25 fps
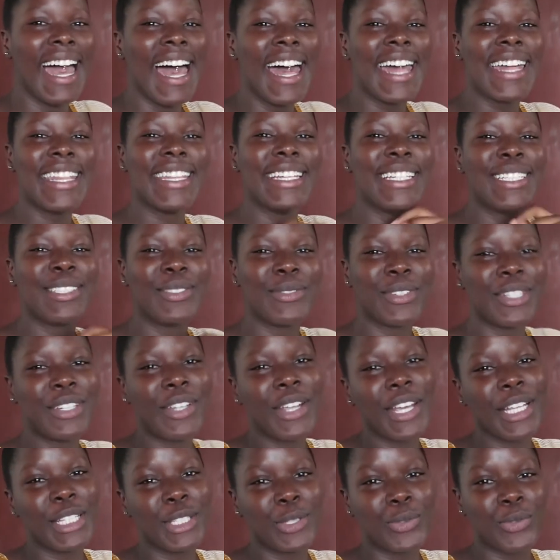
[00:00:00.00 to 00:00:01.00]
This
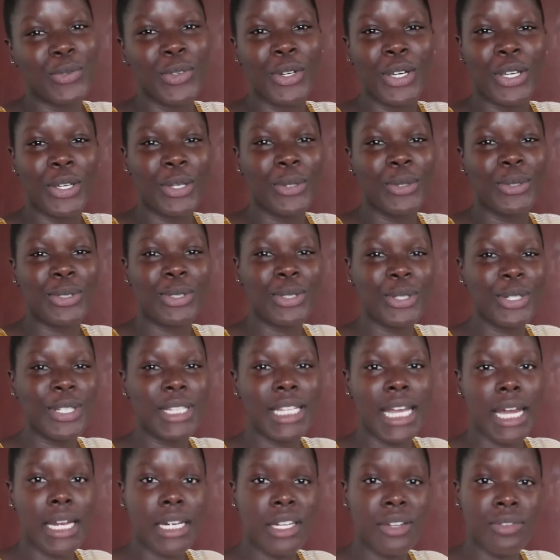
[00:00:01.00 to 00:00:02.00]
video is for you. So
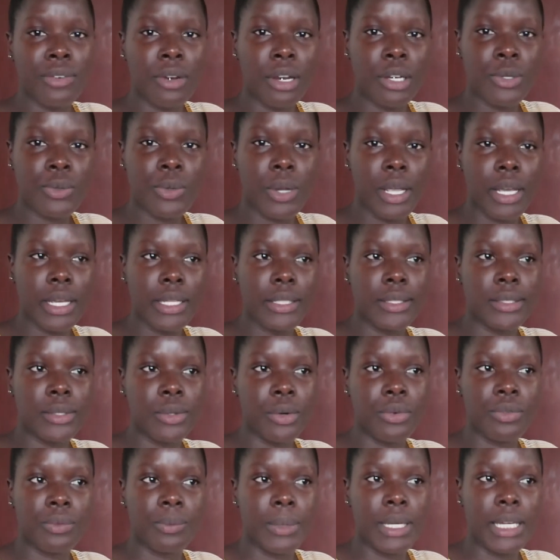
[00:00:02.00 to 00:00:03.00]
there are different ways
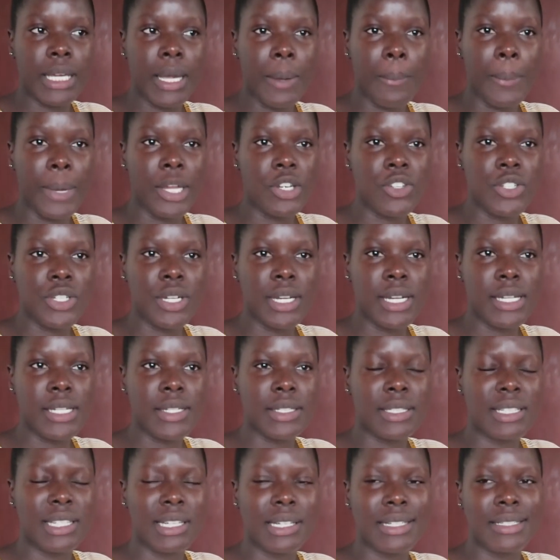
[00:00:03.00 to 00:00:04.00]
of making
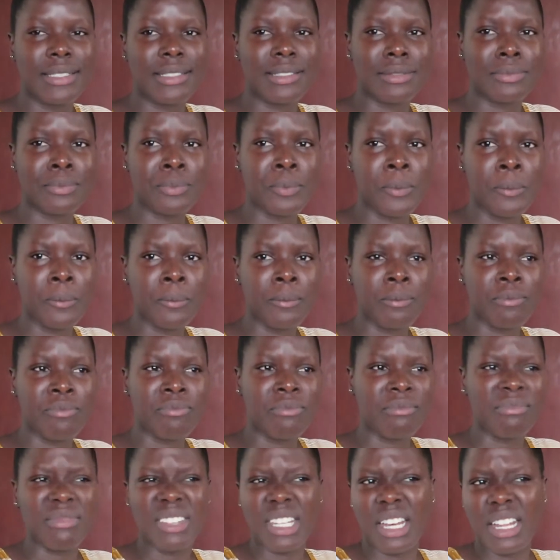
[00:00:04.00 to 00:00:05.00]
bhajias. There's
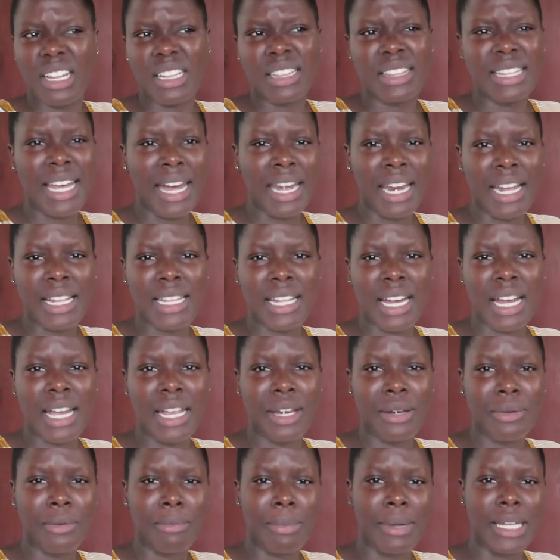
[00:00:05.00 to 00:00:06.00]
that other
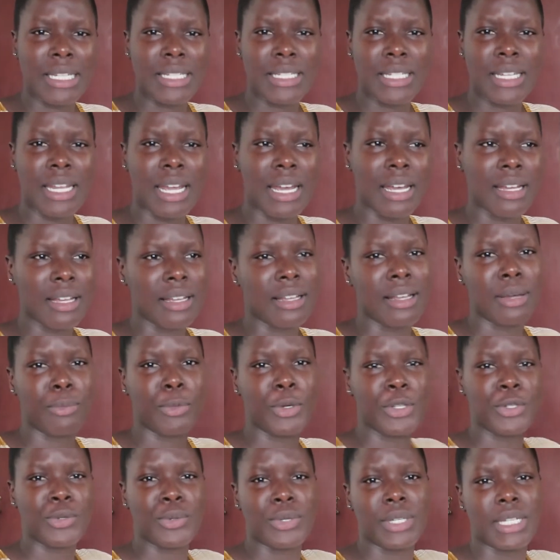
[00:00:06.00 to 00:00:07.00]
kind of bhajia. I'm
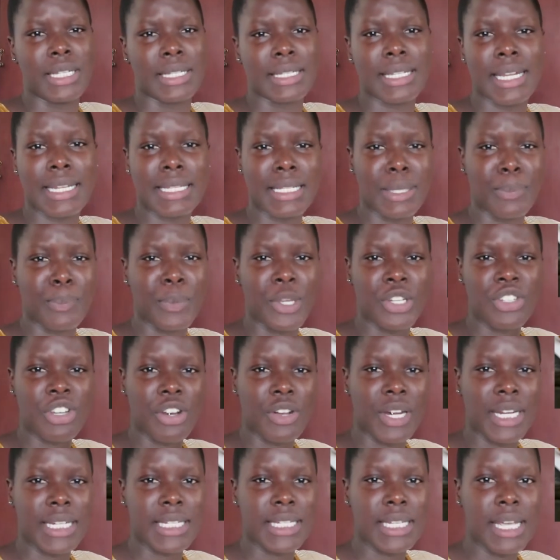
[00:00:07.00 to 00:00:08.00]
going to insert the picture
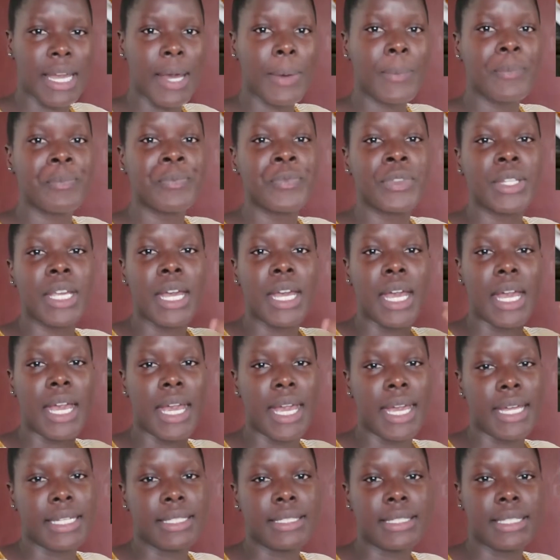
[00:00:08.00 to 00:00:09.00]
right here,
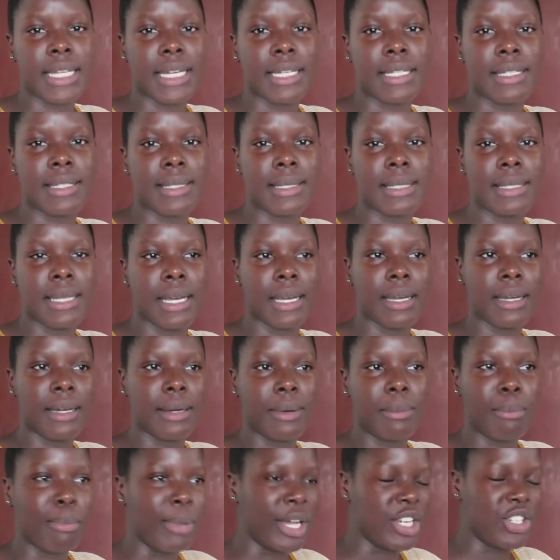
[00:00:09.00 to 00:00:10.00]
and there's
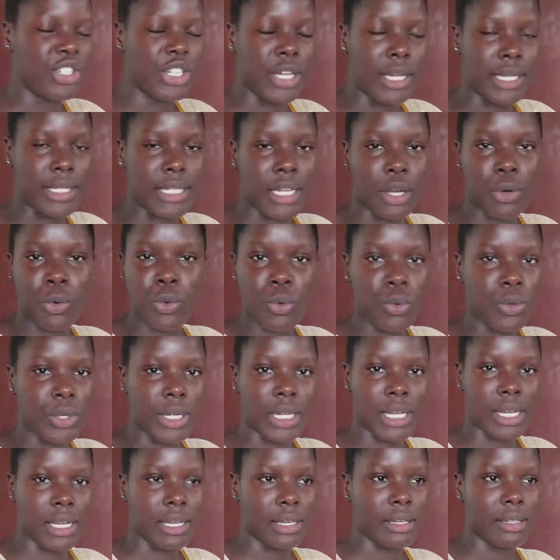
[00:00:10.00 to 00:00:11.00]
the bhajia
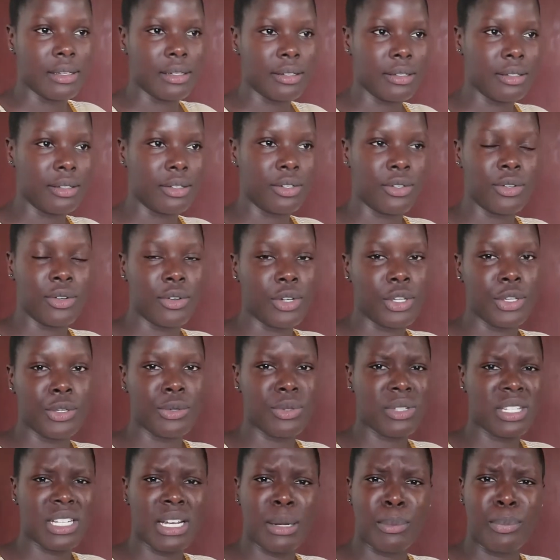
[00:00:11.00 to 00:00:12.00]
zakunde, you know,
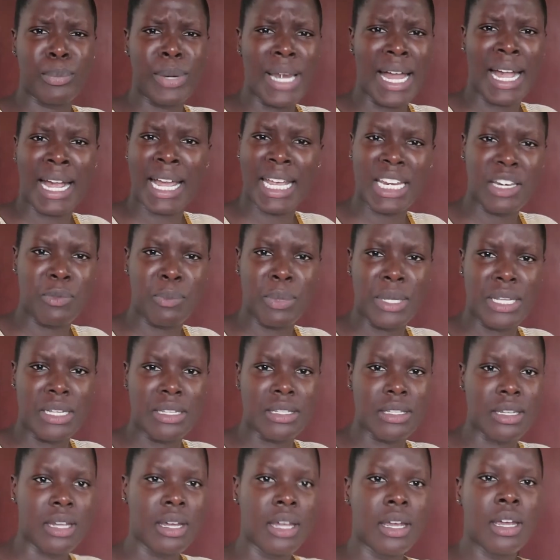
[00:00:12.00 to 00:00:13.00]
using black-eyed
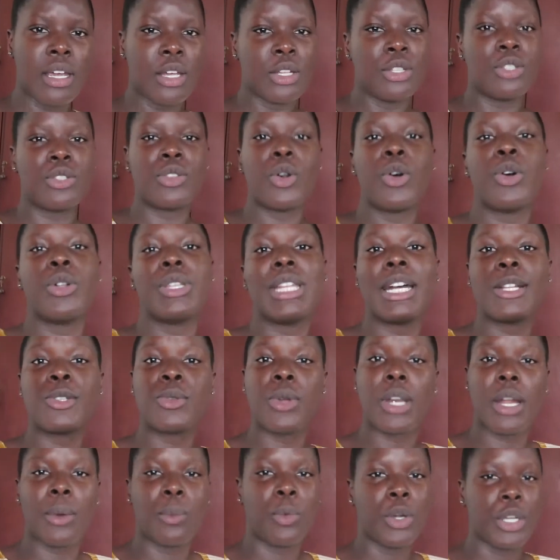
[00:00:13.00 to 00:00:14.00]
peas. So that's
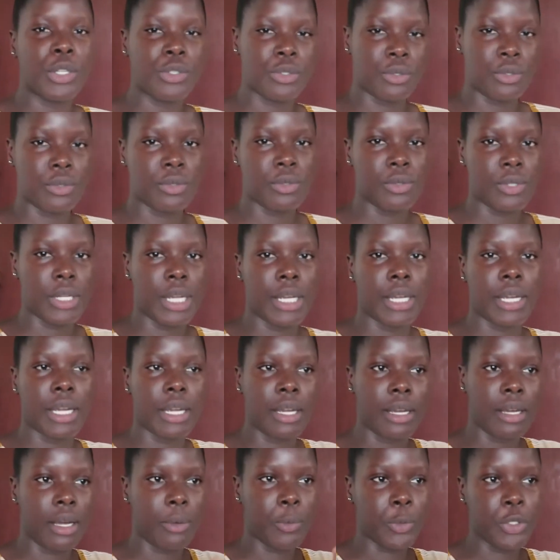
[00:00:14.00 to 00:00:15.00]
what I'm going to do today.
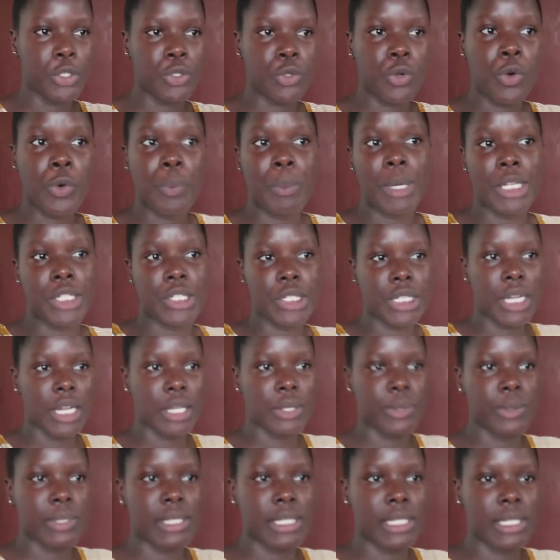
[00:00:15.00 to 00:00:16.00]
I'm going to cook bhajia
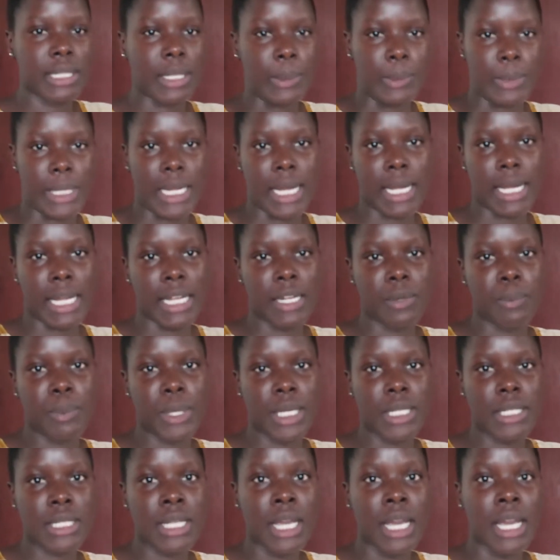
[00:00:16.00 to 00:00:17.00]
using the black-eyed
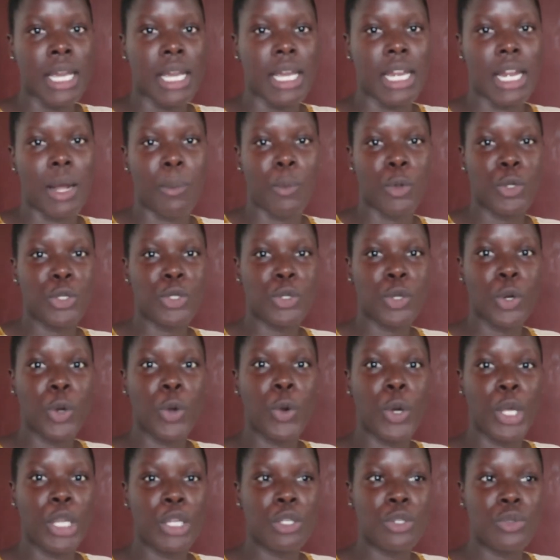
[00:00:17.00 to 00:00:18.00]
peas, and I'm also
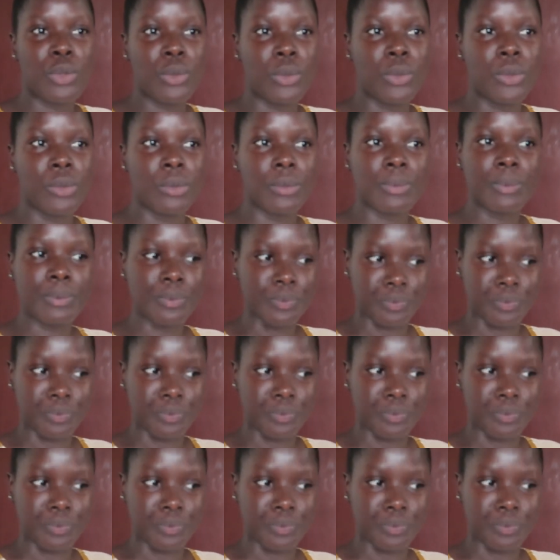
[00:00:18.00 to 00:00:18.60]
going to